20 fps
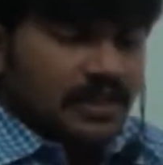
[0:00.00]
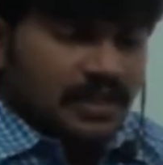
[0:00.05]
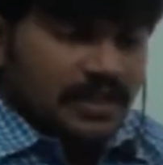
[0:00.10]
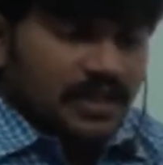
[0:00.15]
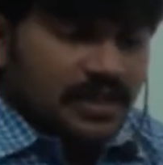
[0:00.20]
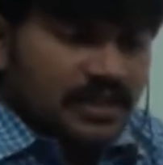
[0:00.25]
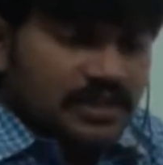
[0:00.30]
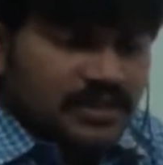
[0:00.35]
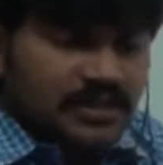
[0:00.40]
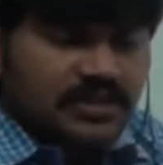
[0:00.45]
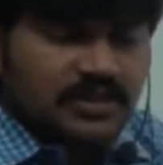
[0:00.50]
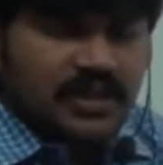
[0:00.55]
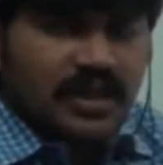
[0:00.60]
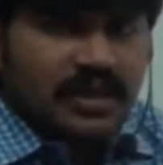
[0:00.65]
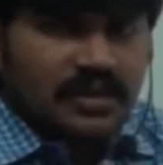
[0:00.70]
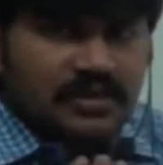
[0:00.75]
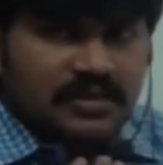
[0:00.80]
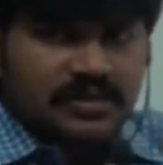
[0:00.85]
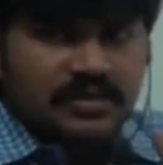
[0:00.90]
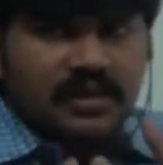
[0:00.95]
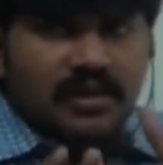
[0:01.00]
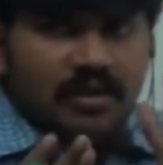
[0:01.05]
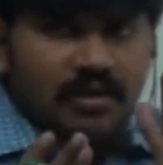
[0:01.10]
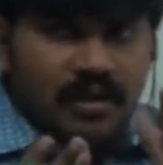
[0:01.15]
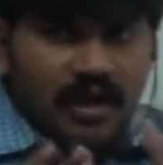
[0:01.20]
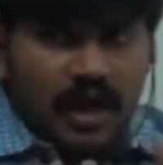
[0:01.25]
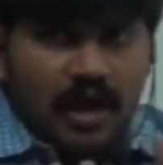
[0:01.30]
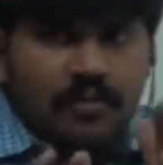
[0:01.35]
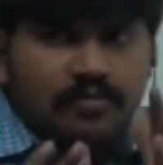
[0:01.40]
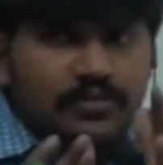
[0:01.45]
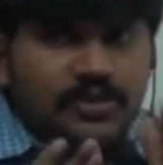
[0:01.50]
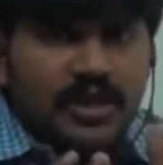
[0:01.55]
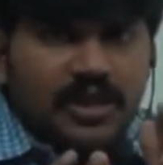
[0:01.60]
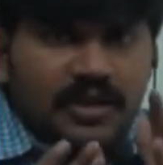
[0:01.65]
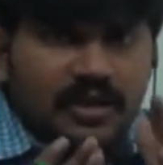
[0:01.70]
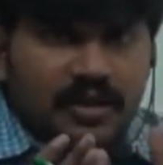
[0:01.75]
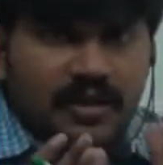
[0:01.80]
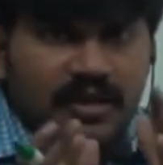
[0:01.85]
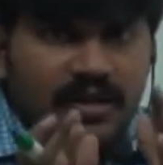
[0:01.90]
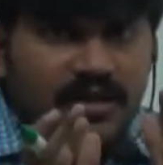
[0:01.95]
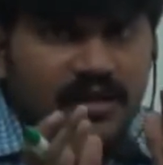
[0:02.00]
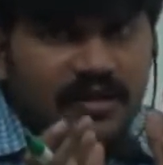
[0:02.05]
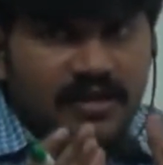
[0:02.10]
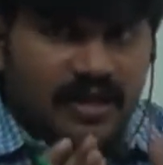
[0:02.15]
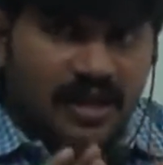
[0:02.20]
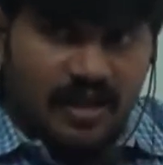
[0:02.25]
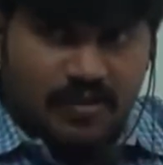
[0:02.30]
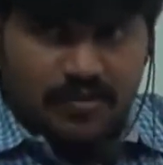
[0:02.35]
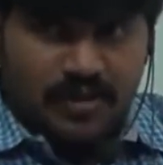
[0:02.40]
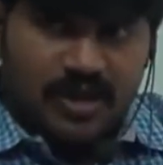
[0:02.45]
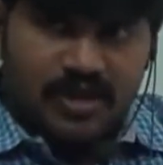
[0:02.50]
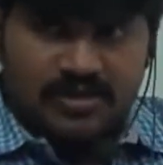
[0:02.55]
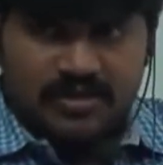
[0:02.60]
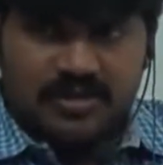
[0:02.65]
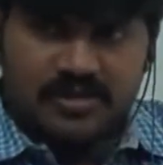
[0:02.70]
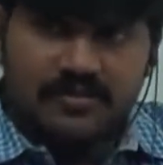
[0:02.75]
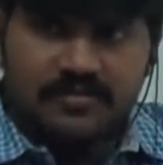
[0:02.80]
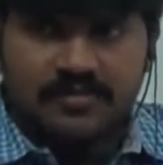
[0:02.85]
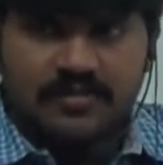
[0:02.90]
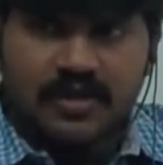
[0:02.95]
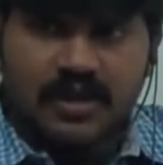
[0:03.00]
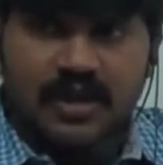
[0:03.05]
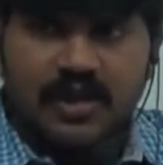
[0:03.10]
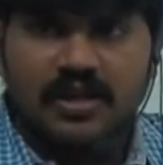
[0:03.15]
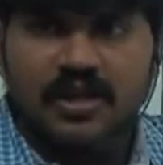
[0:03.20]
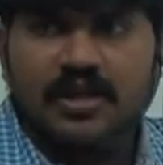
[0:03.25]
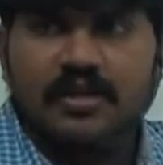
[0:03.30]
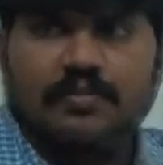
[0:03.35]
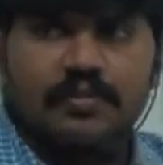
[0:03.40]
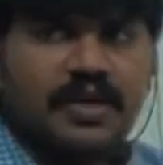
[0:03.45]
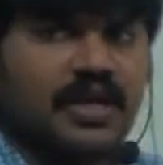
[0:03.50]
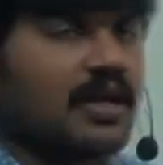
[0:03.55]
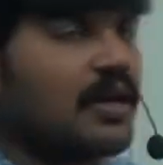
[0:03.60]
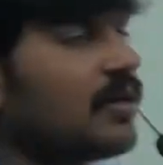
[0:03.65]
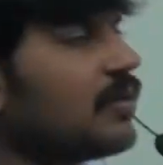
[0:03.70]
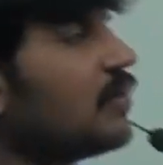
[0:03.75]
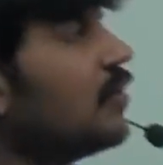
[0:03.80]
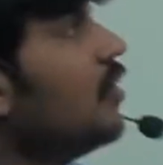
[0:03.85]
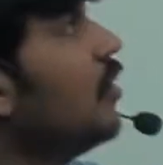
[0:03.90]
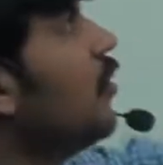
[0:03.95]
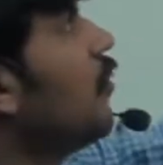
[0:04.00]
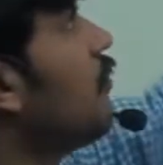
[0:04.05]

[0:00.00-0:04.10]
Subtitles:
instance object related terminology. Are you getting? Because